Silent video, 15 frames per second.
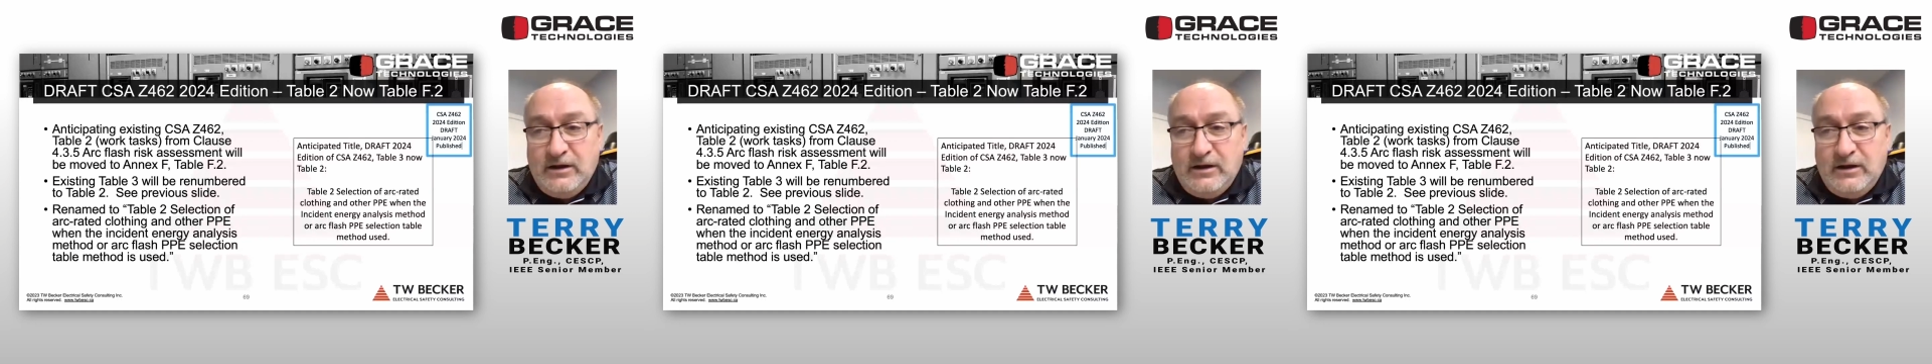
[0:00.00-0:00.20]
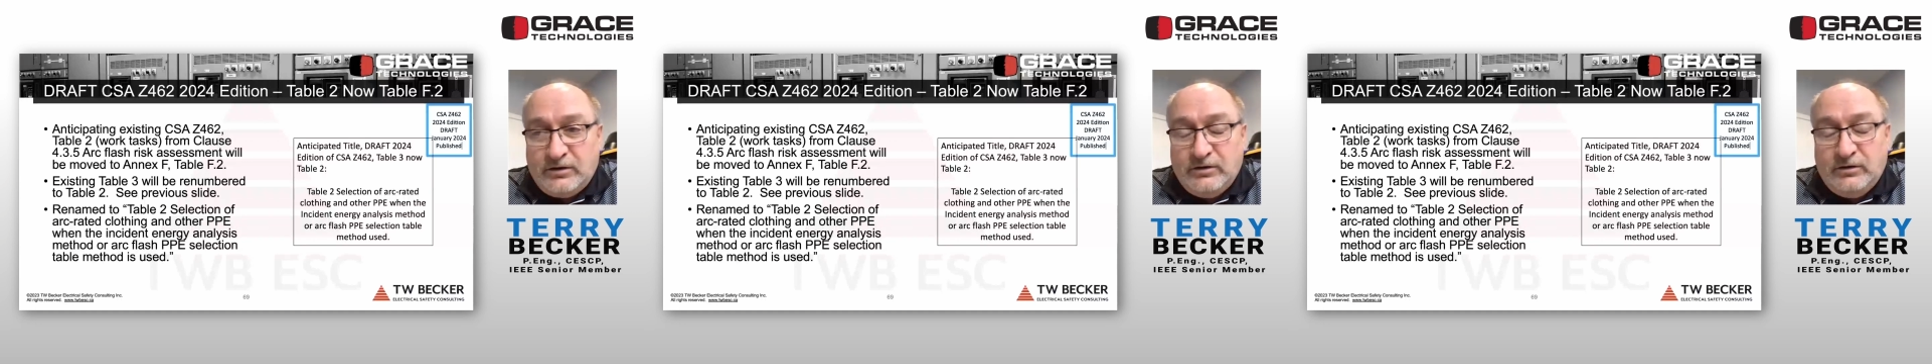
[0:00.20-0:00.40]

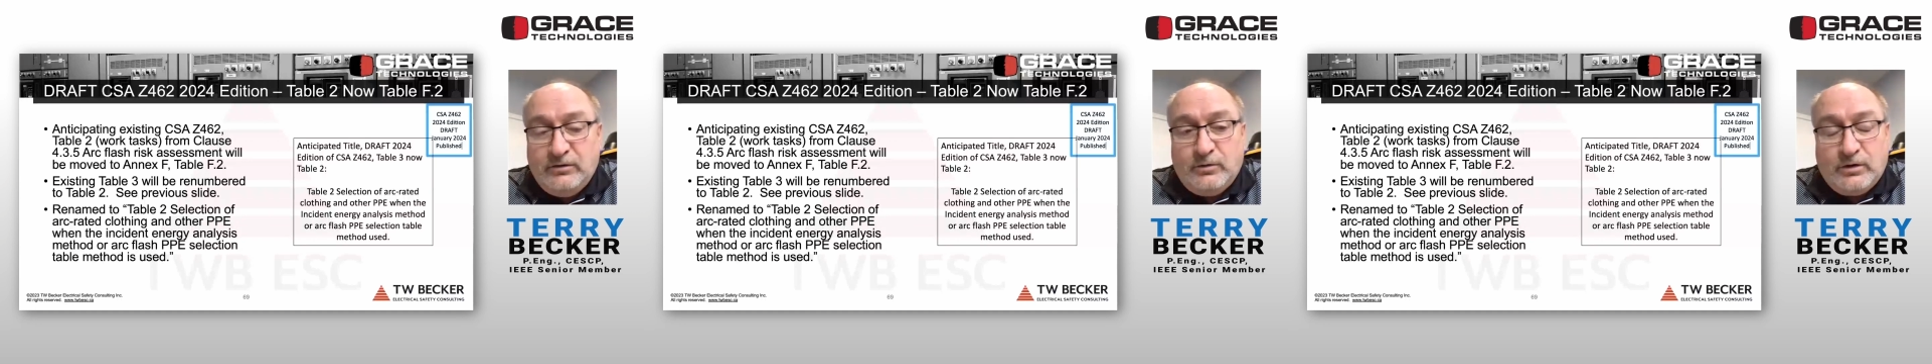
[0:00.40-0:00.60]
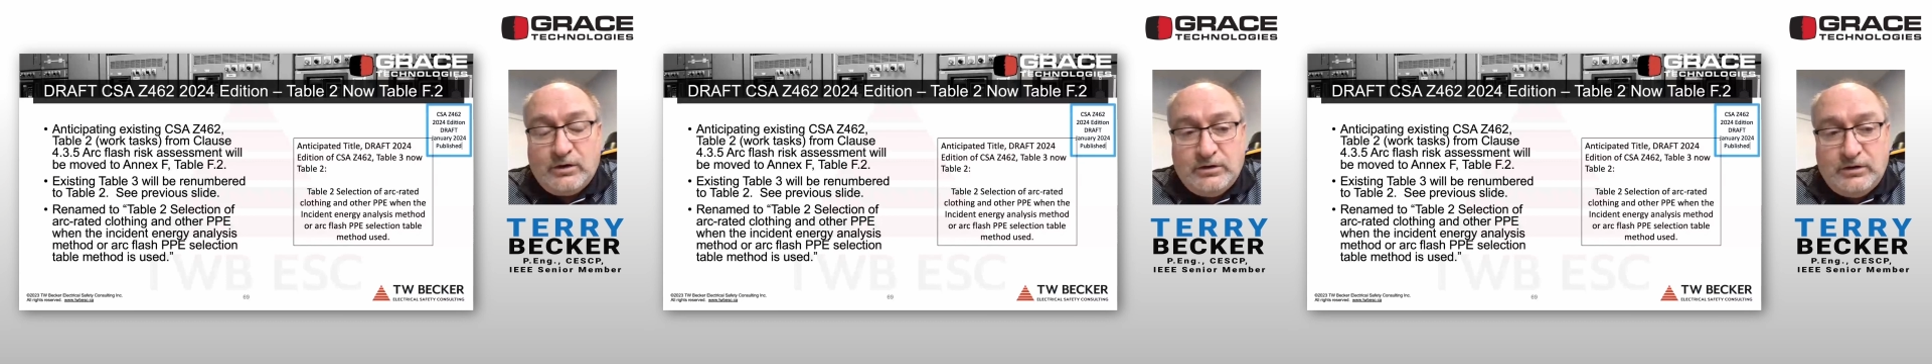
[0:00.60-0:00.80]

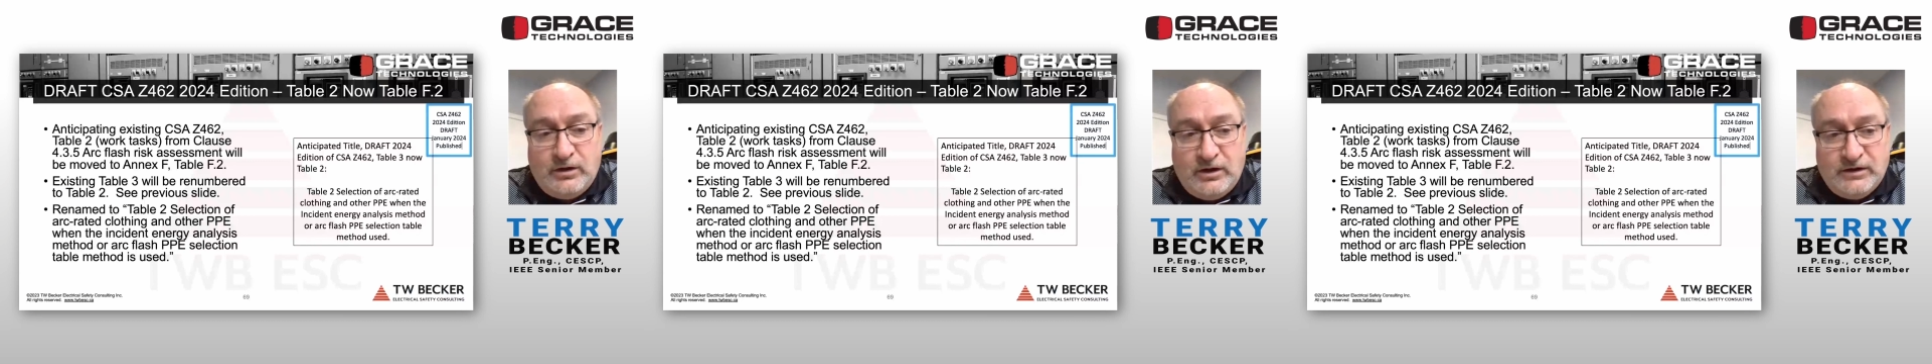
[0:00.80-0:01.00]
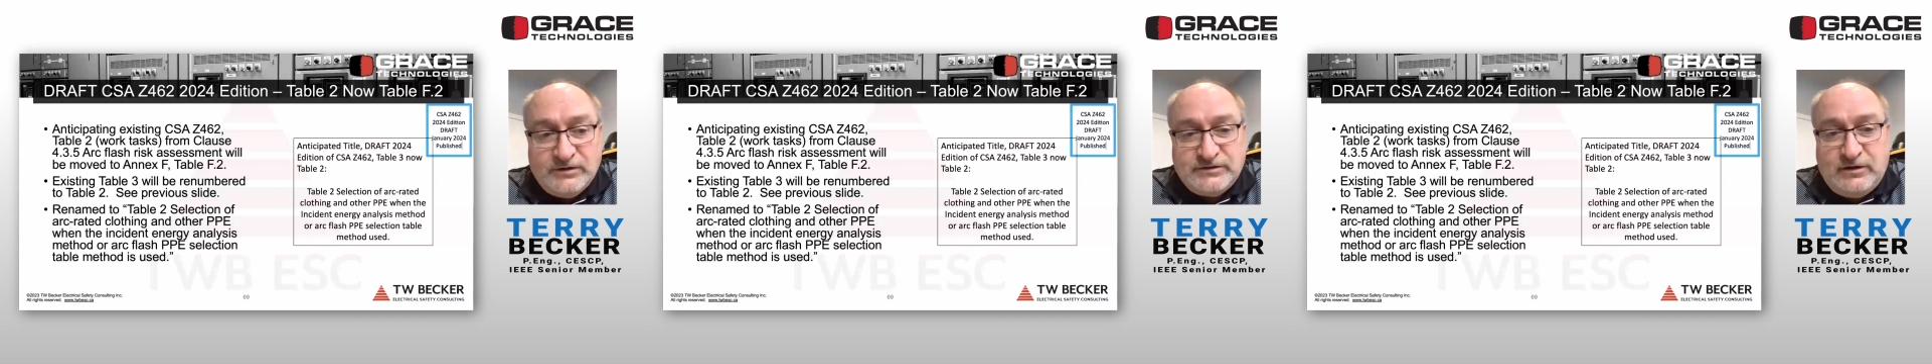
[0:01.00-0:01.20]
article or
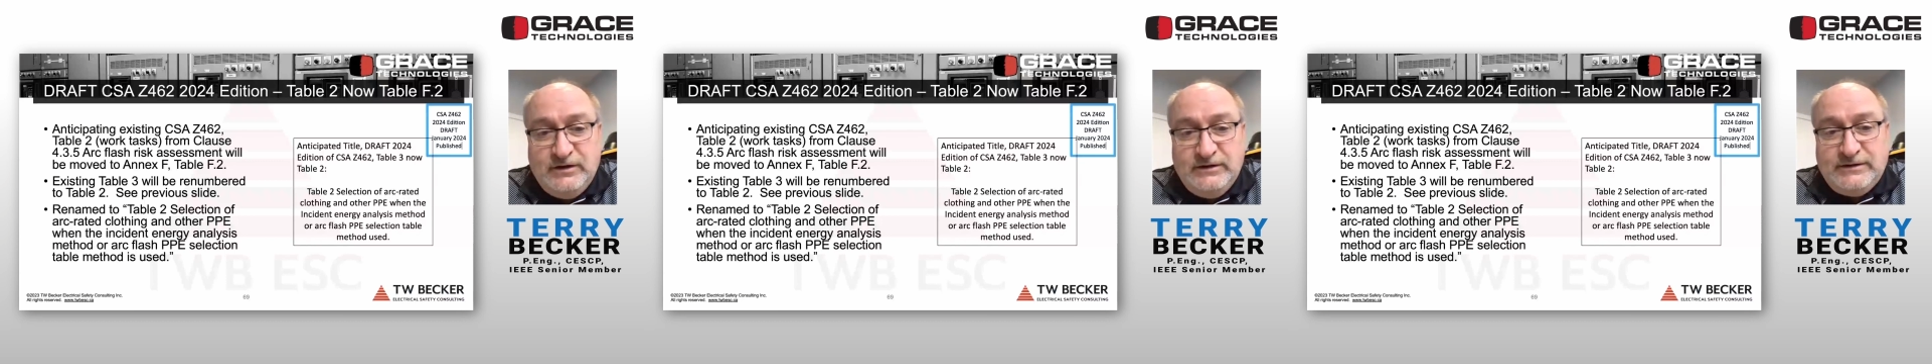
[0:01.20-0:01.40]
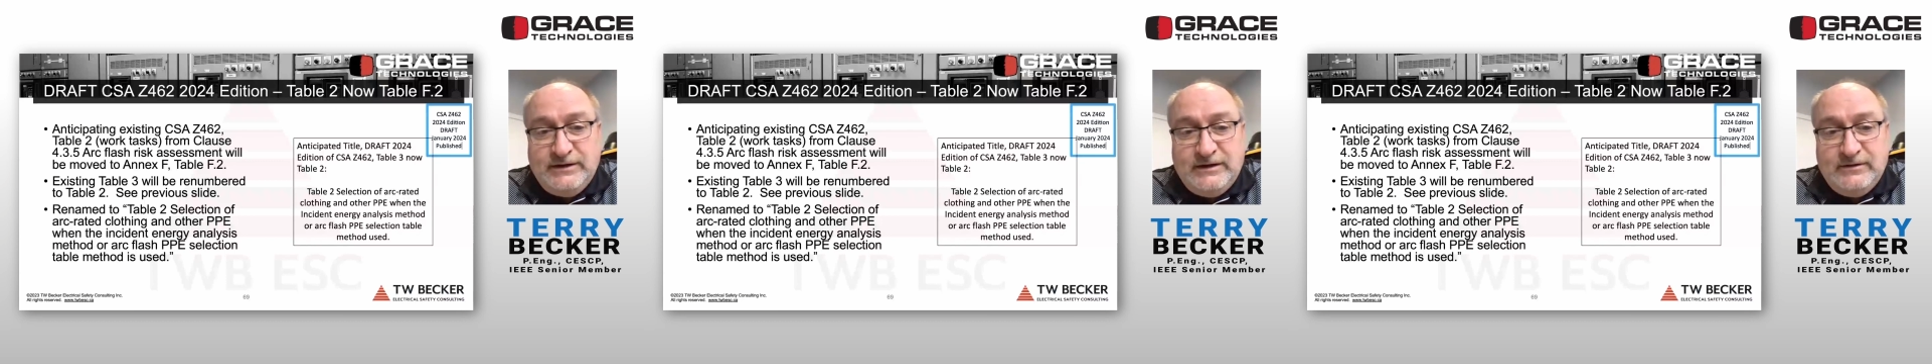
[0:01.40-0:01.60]
clause
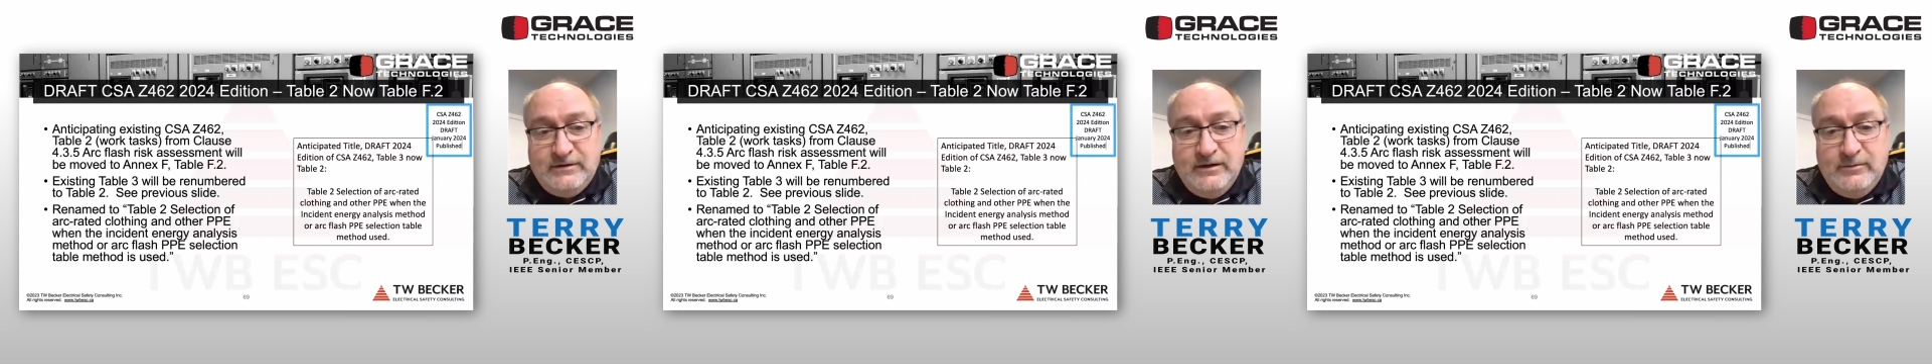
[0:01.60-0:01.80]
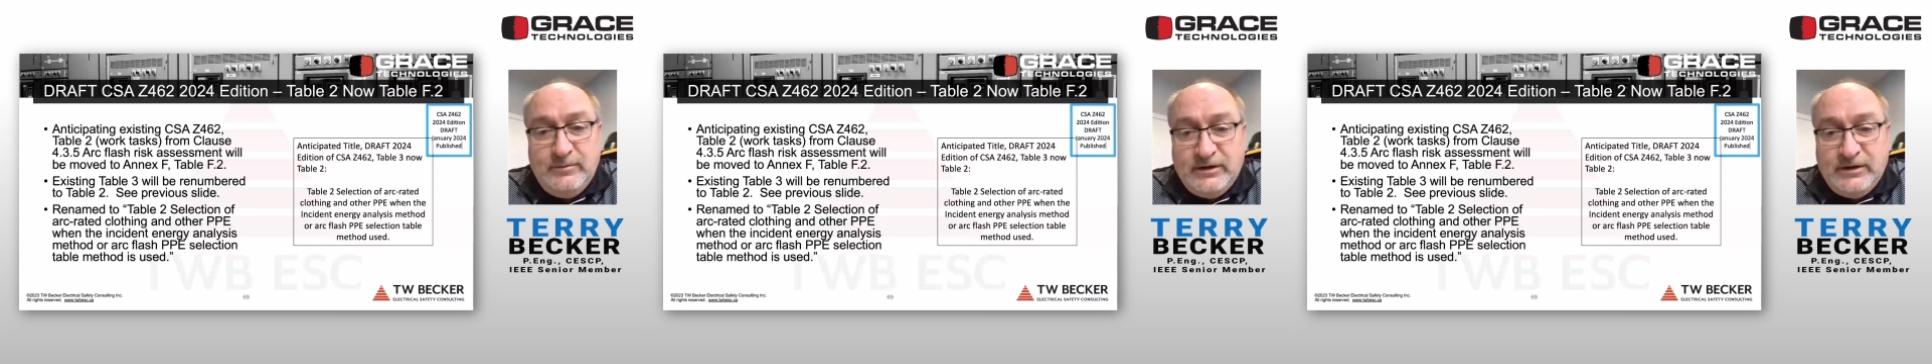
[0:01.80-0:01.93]
content